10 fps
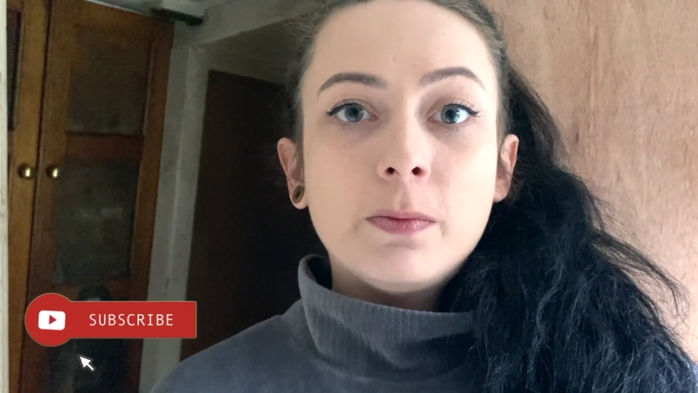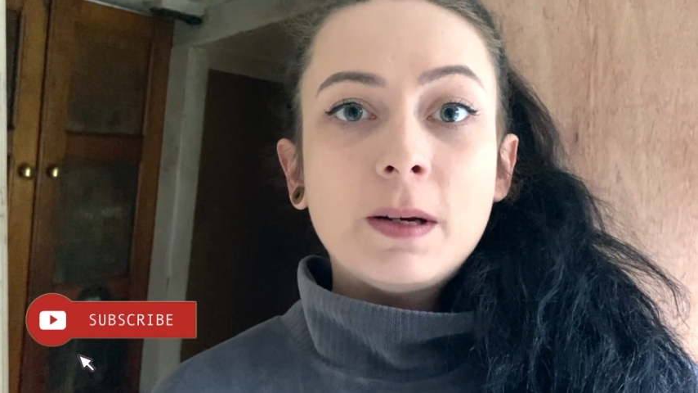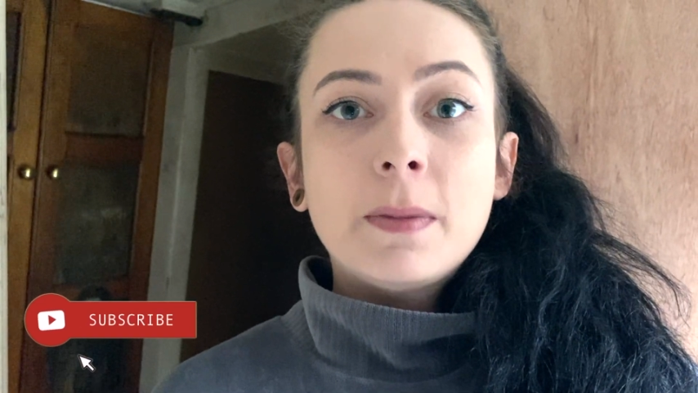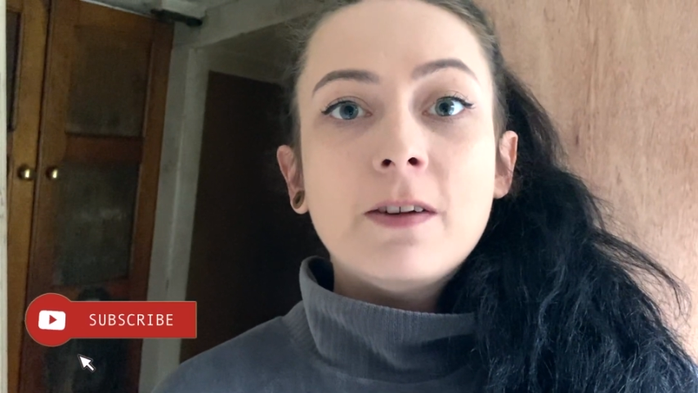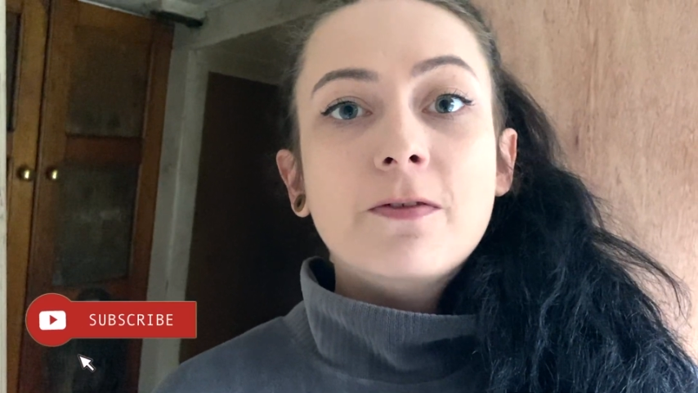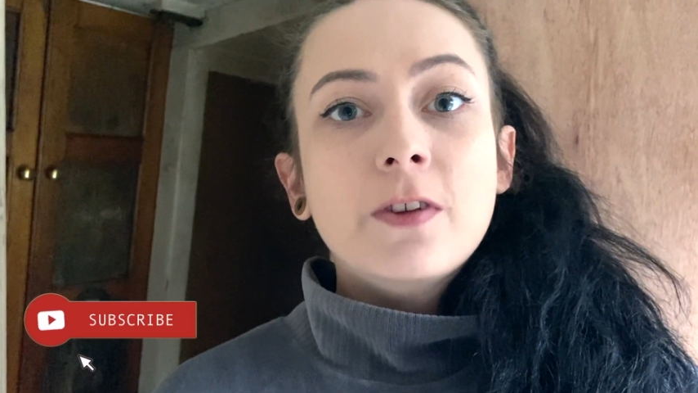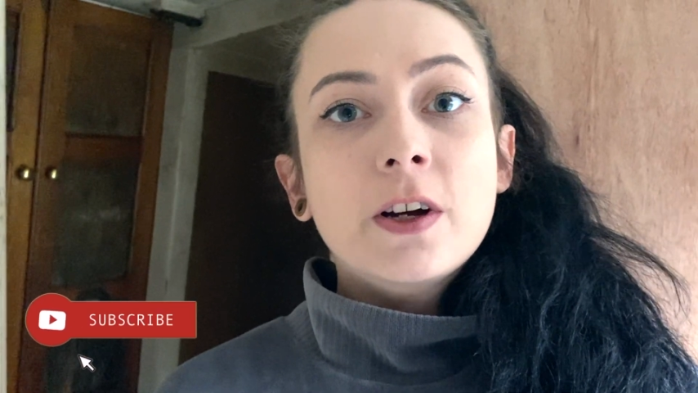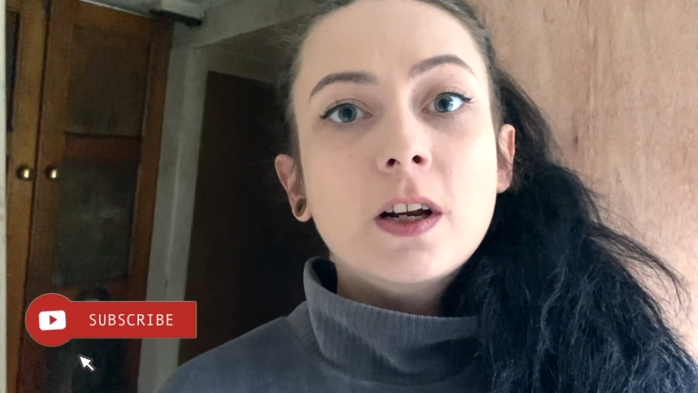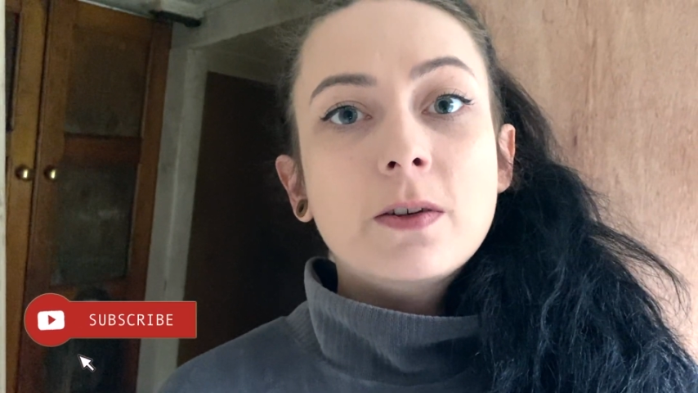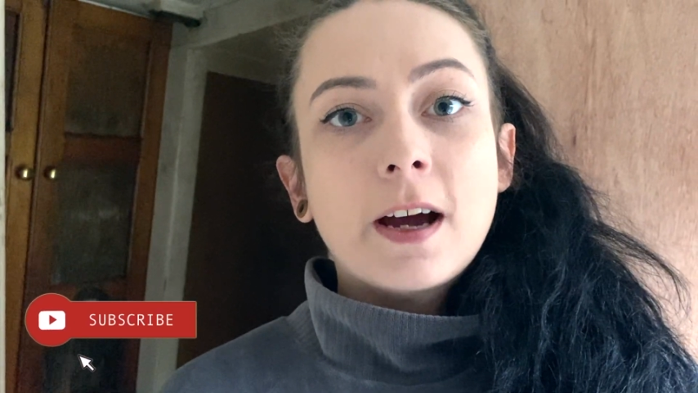We'd been
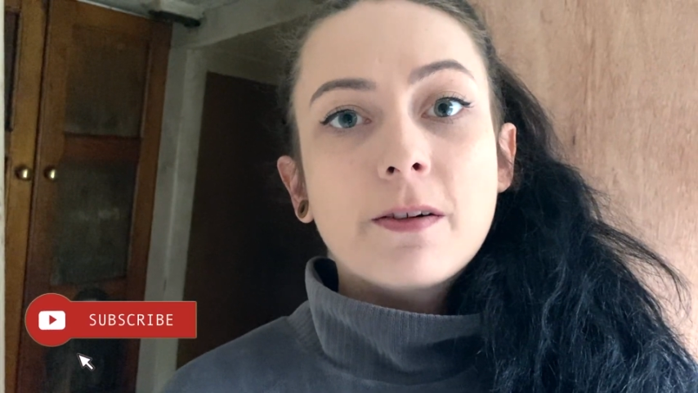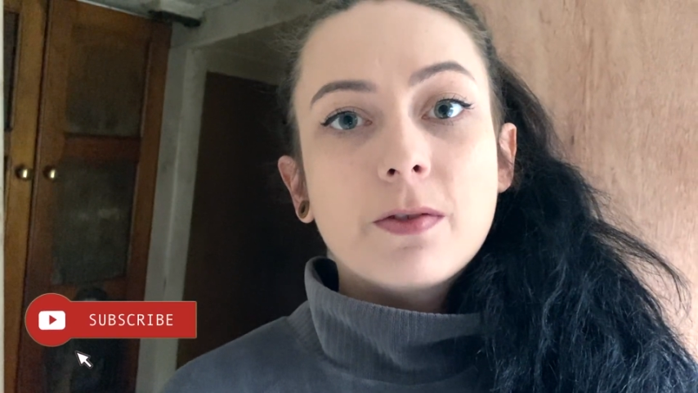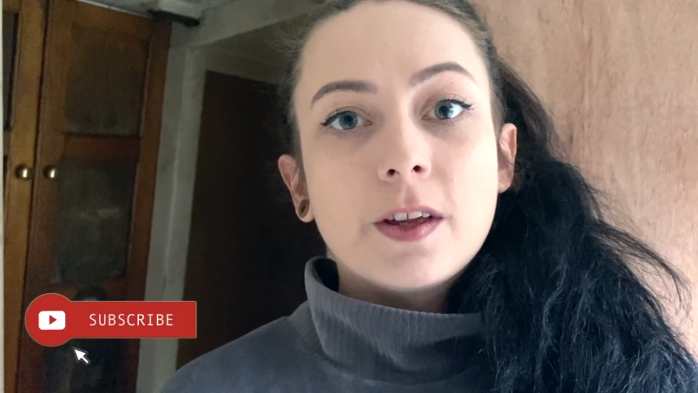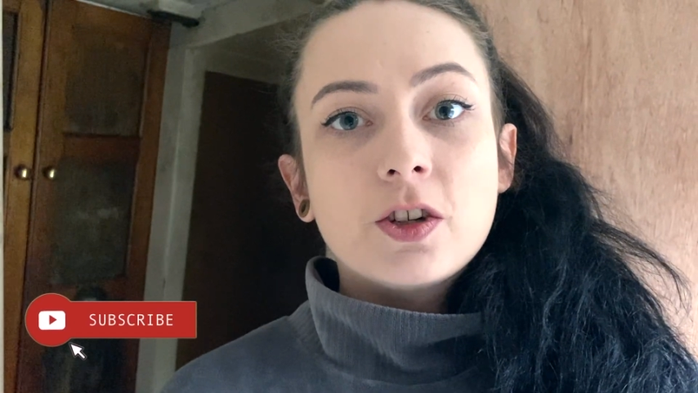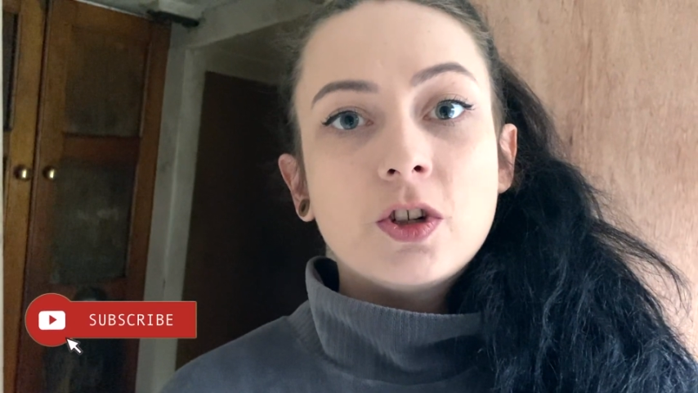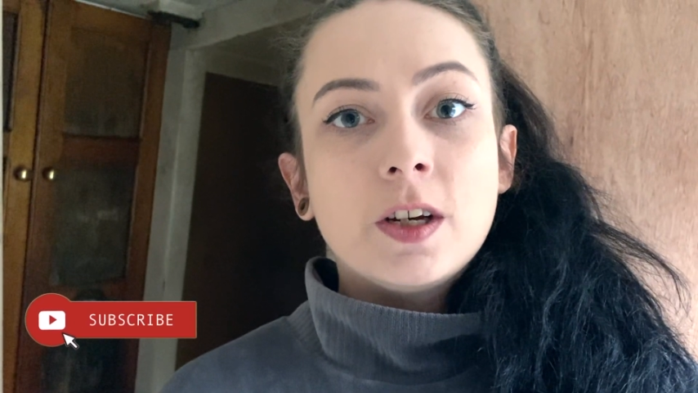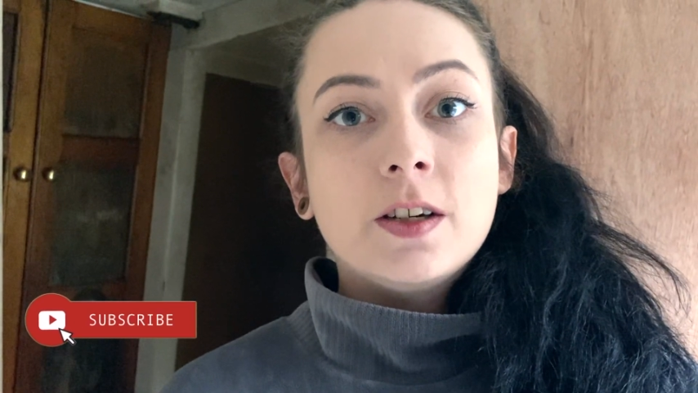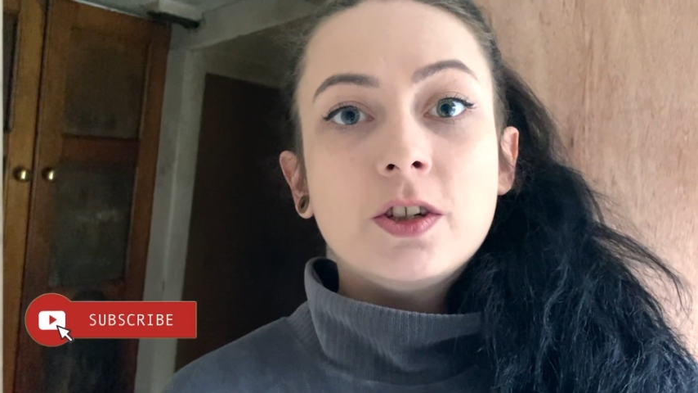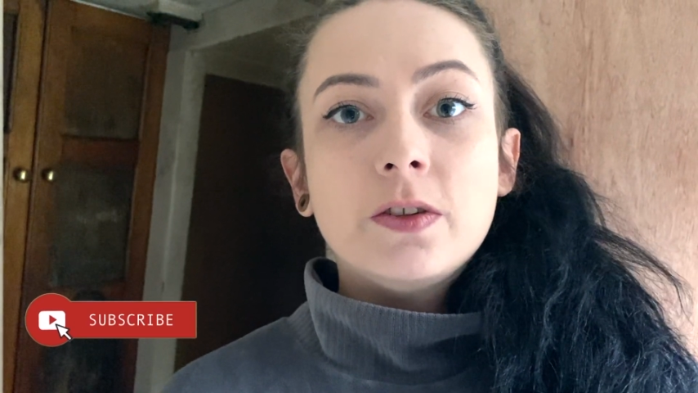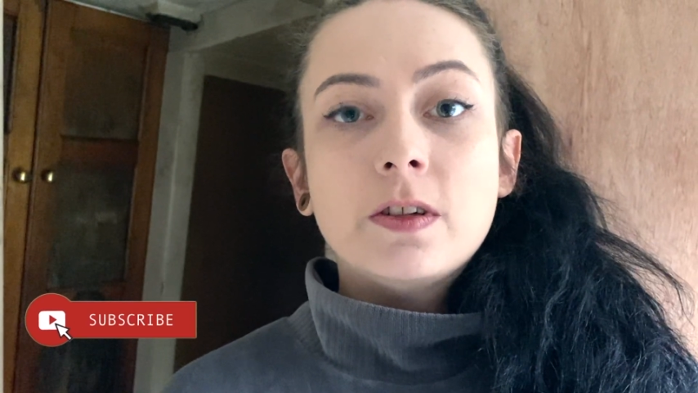furloughed out this year
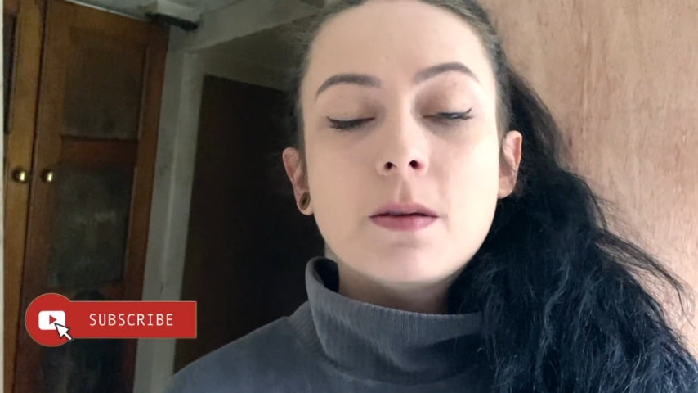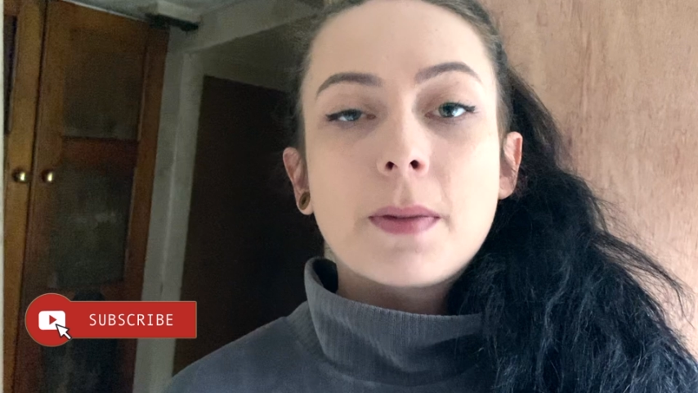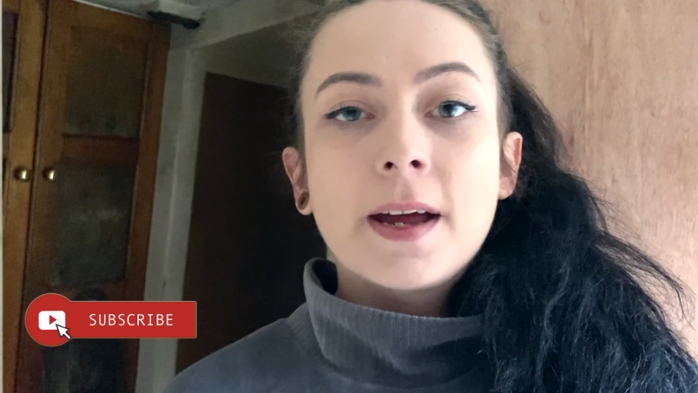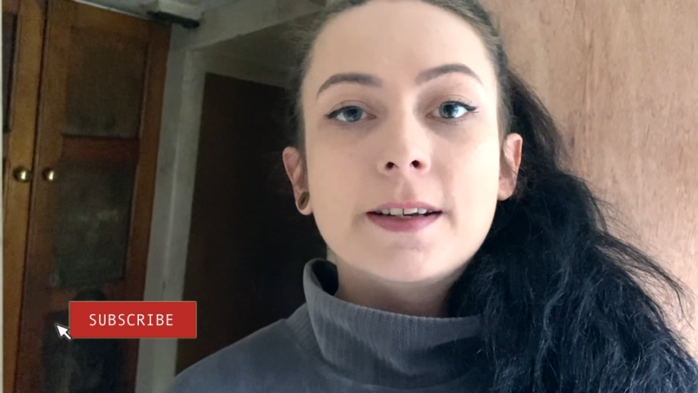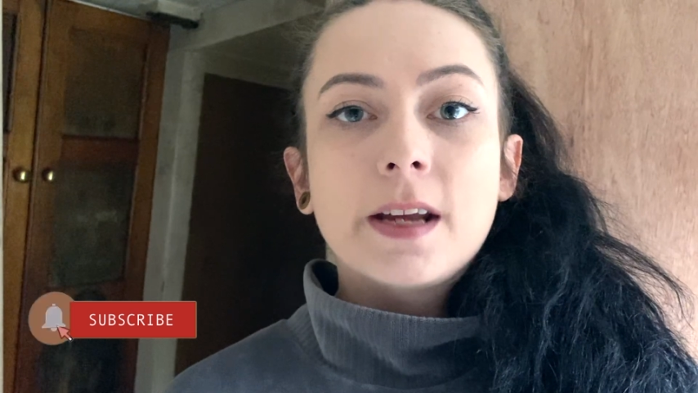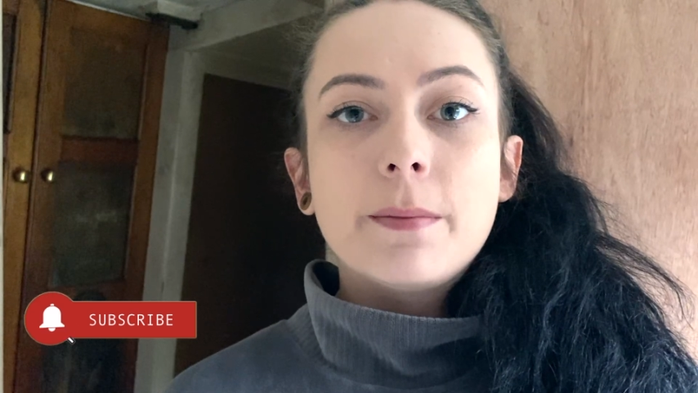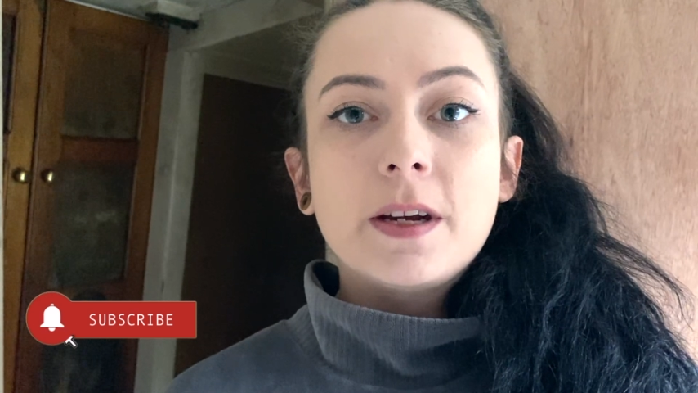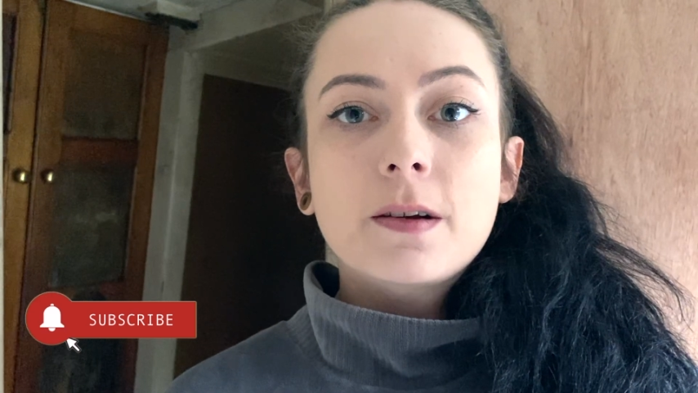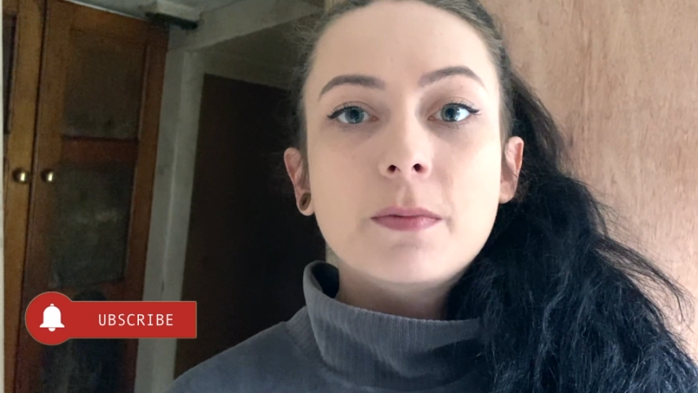due to the pandemic,